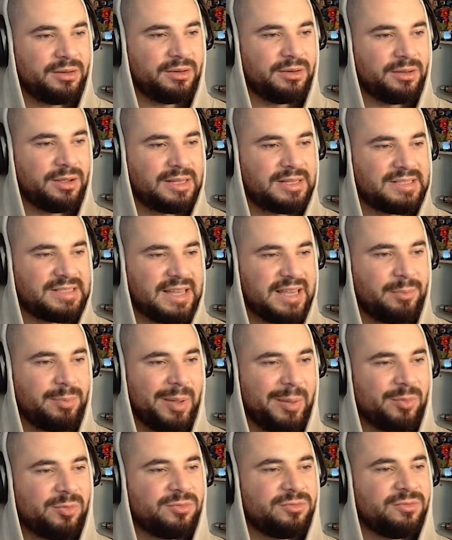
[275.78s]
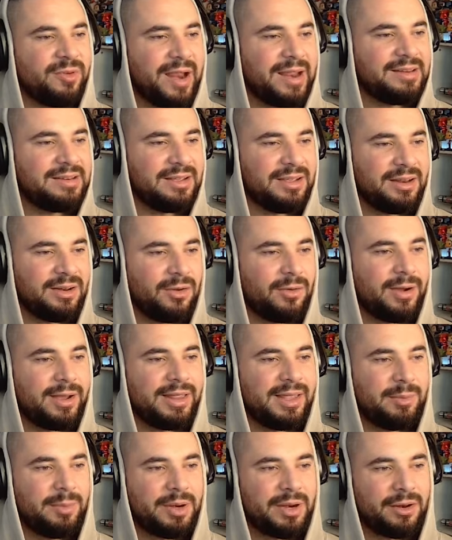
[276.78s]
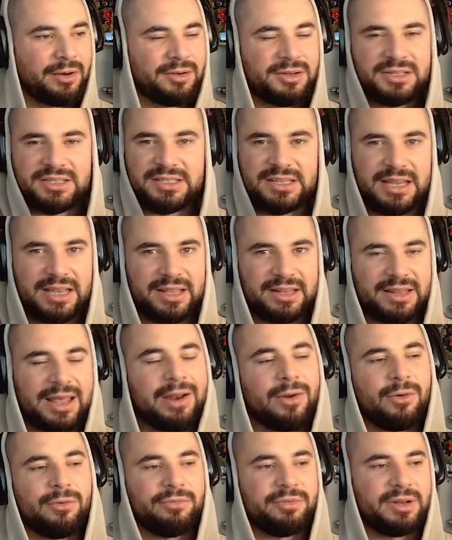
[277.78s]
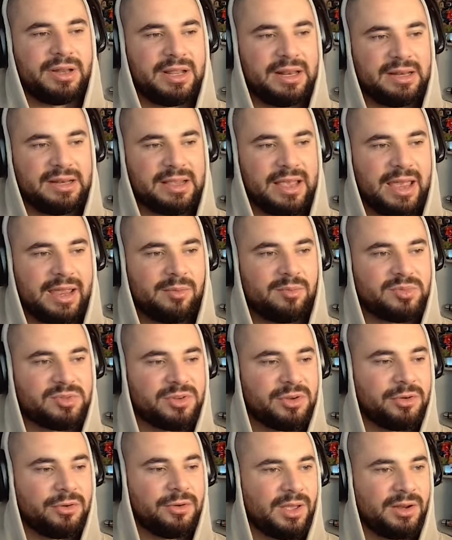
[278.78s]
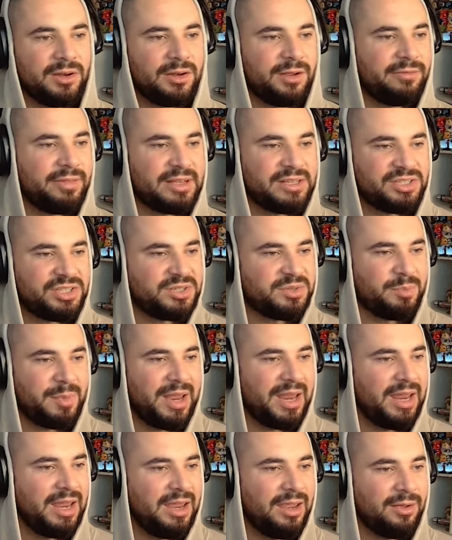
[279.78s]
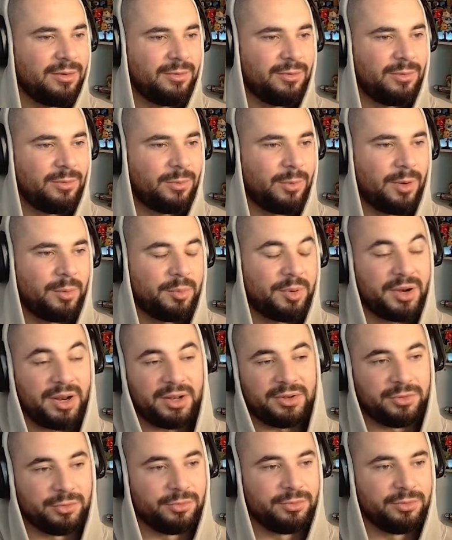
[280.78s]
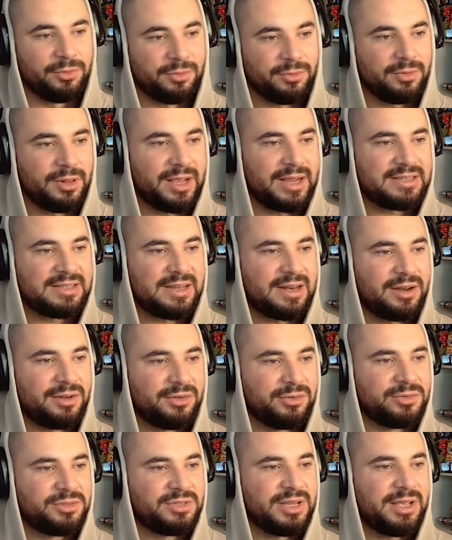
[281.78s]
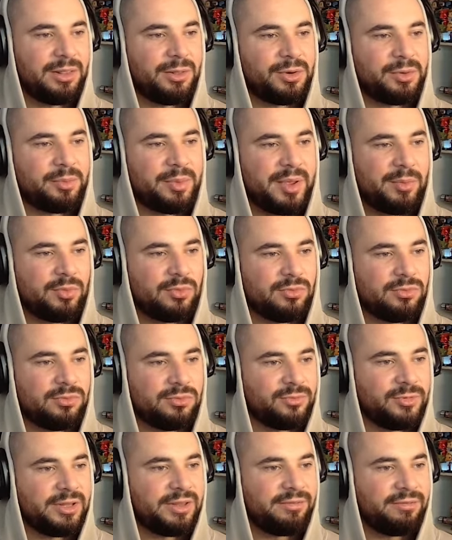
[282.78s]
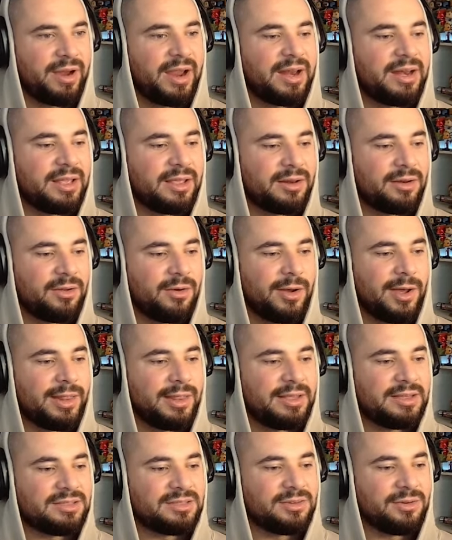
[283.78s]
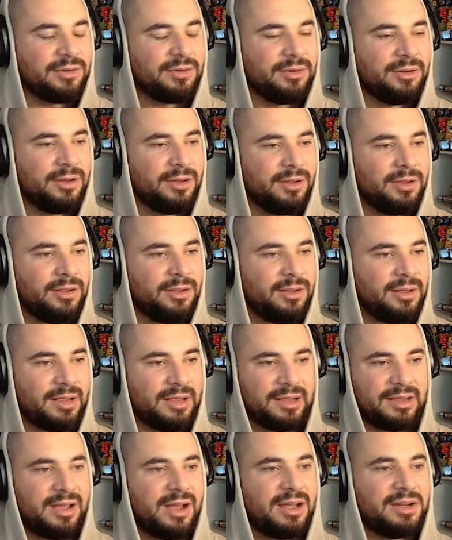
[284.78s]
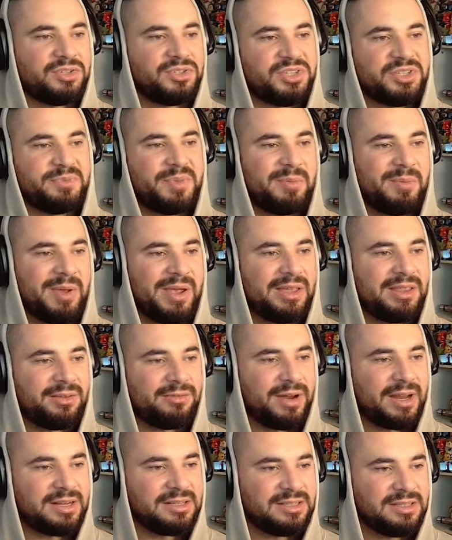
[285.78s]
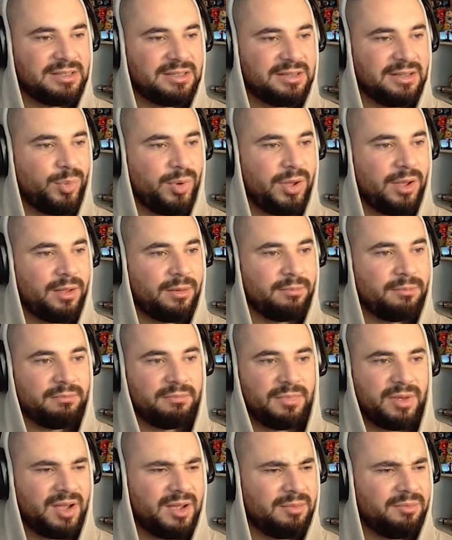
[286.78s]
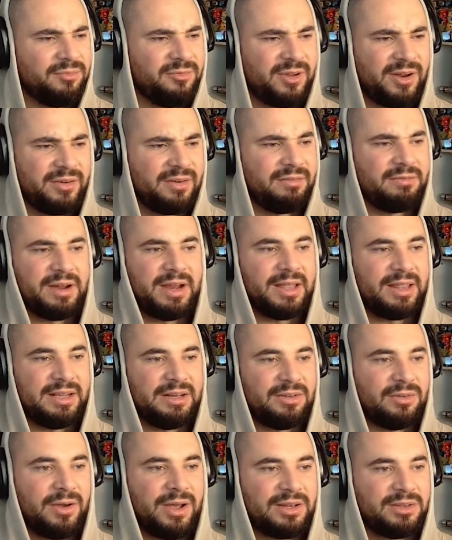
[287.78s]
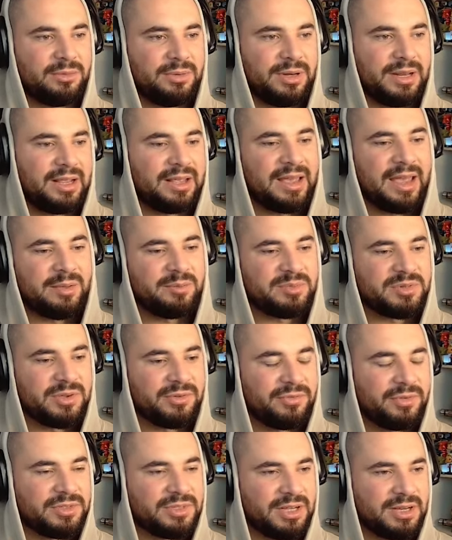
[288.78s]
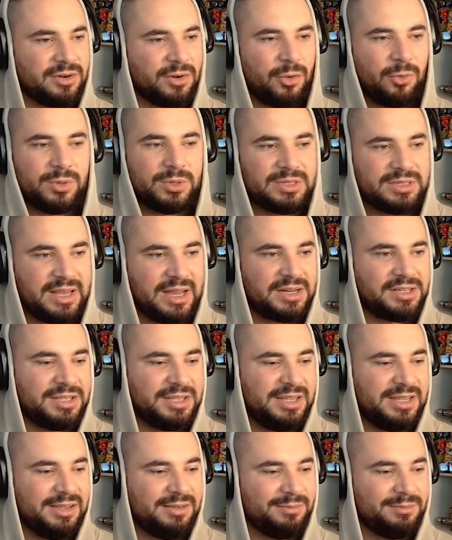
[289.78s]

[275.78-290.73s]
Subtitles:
I see people rating it highly, but I don't see it that often in game, so I don't know if that's just me or what, but I do, like I said, I do see a lot of people really rating it highly, so it can't just be me that rates it, but I very rarely die to it in game, so it feels like no one's actually